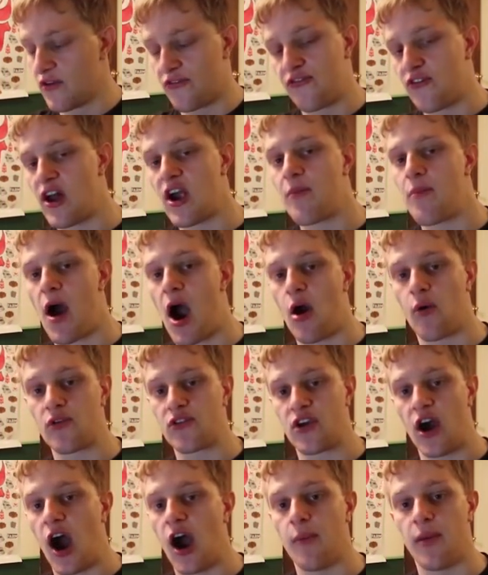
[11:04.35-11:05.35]
The flair bar
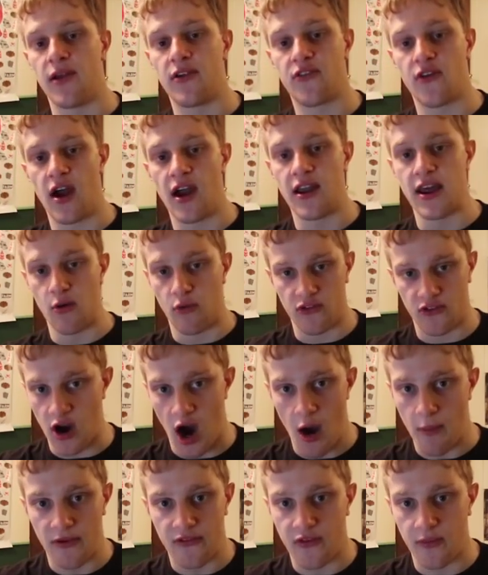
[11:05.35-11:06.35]
was garbage, right? It was
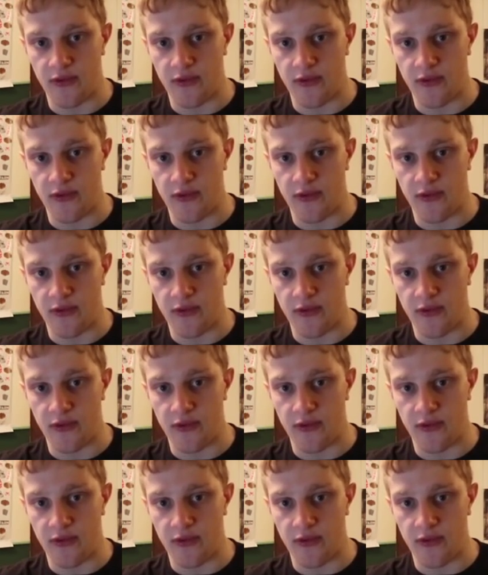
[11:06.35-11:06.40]
garbage